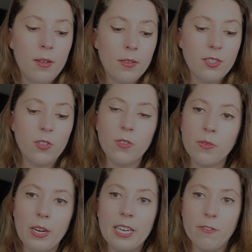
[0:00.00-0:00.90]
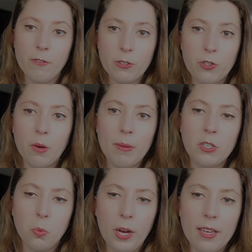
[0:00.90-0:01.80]
Because they're only rated for so
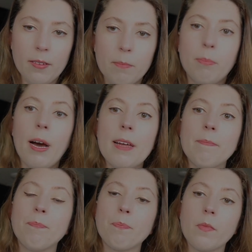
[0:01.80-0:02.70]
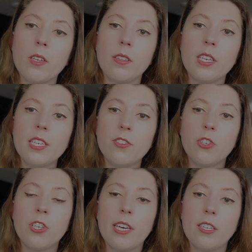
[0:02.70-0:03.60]
much weight. But these
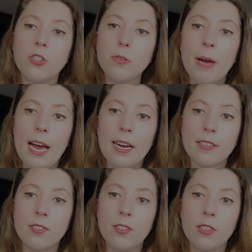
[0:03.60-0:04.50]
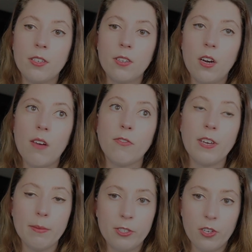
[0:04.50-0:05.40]
you can get 2 packs off of
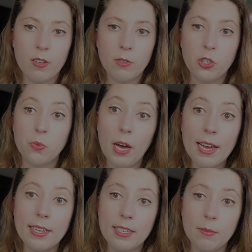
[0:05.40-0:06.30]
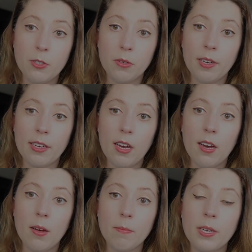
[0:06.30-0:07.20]
Amazon, which is what I ended up doing
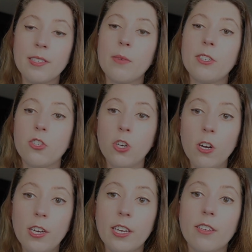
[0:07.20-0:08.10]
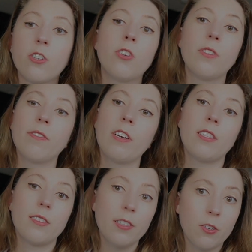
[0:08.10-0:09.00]
because I went to Target and could only find
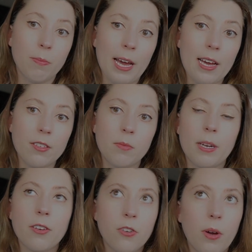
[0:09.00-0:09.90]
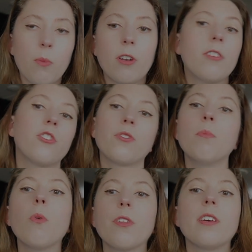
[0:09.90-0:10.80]
the single packs, but I knew I wanted just
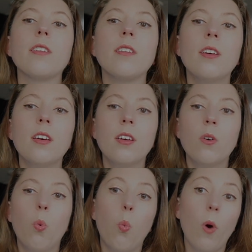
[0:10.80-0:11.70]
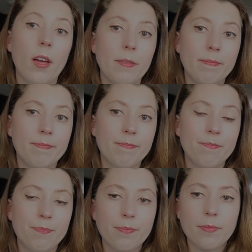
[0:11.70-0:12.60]
more than 1.
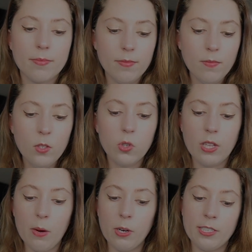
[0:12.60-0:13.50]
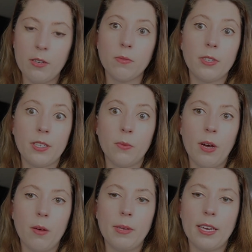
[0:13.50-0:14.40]
So that worked out really
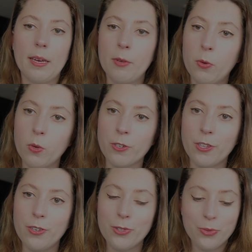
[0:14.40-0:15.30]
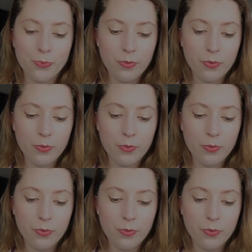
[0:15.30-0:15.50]
well, being able to order those.